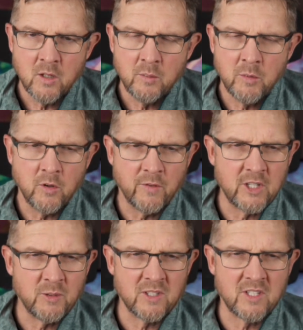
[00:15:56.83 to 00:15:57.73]
Paul
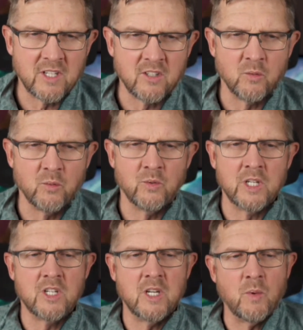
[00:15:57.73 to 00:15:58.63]
Fishwick says
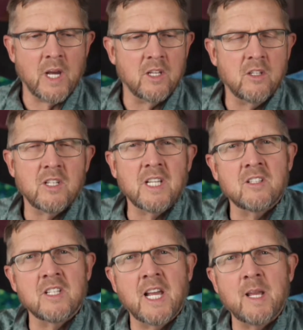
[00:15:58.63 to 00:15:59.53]
Richie Wellens.
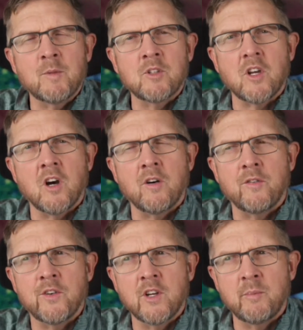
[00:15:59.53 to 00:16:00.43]
He's a name that's often